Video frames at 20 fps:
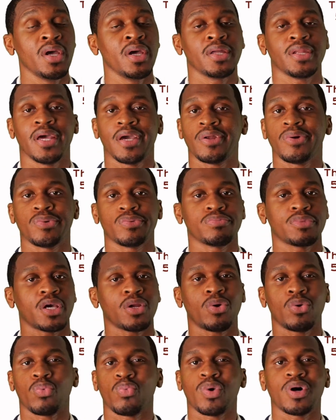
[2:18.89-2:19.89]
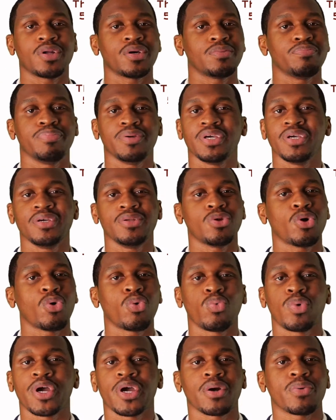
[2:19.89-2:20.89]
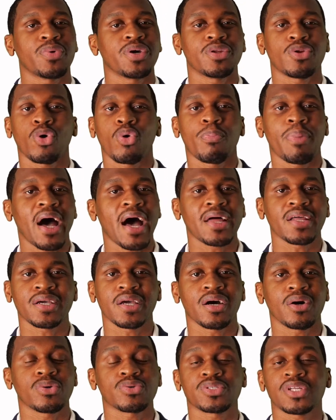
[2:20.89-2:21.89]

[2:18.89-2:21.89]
They don't want to be nowhere with nobody else.